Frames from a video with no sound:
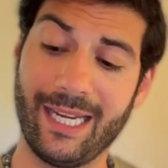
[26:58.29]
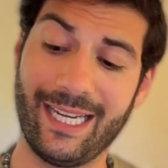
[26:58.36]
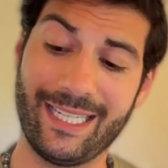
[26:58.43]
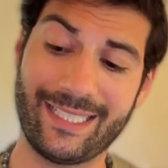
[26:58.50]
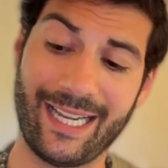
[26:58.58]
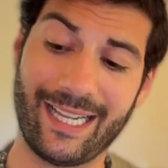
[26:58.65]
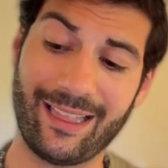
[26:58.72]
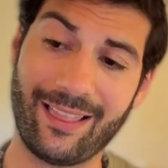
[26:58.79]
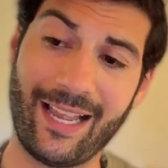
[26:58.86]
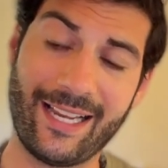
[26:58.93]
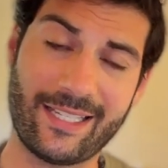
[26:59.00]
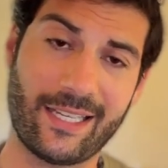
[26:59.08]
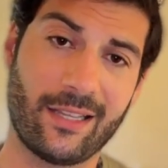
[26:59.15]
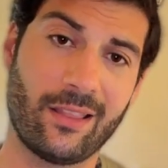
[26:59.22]
is that
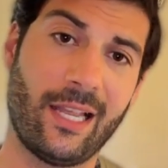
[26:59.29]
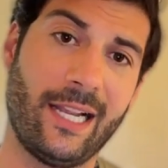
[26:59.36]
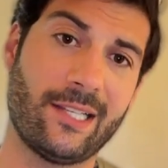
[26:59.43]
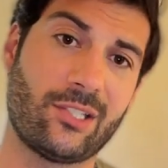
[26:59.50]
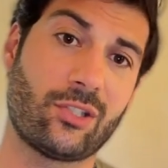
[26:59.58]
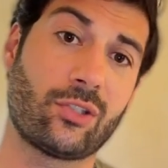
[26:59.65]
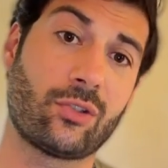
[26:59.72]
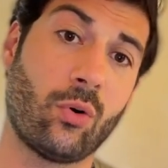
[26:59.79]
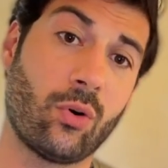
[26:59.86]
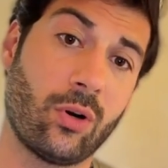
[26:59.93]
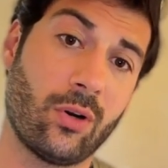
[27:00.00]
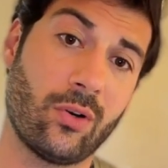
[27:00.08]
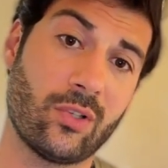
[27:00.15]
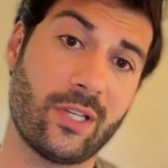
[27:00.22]
less and less
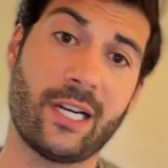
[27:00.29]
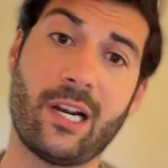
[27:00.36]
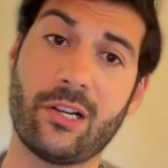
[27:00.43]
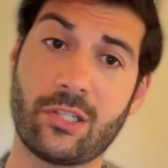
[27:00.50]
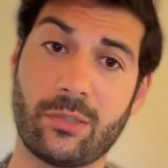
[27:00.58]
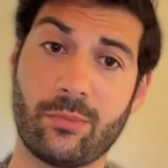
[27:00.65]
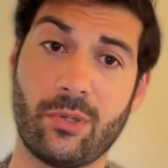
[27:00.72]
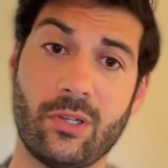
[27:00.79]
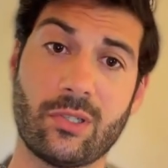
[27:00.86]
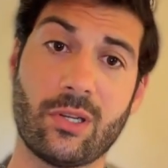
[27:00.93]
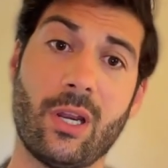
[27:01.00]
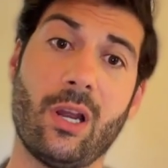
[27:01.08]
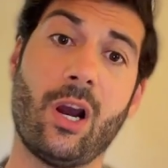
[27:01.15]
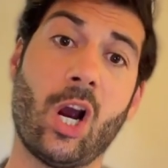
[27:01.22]
stores and customers
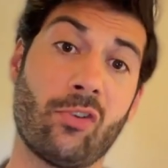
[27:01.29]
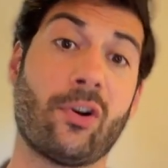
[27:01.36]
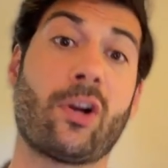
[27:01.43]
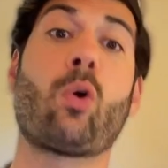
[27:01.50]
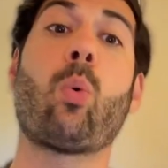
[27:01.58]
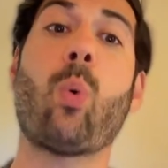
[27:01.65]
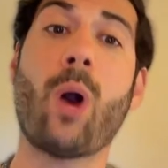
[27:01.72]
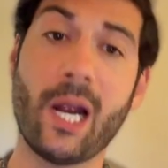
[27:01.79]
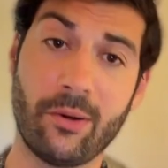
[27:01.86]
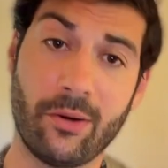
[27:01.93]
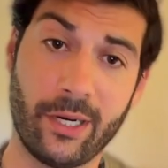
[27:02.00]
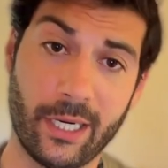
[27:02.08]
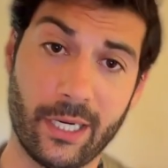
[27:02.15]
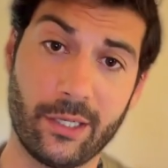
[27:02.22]
are
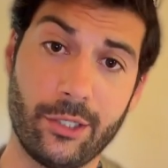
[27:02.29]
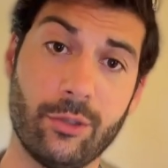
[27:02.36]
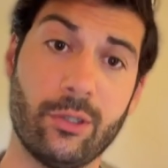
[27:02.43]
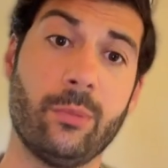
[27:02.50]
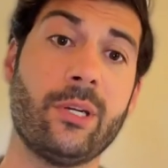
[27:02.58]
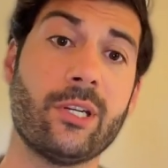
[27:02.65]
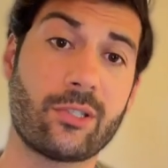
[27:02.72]
requiring you to be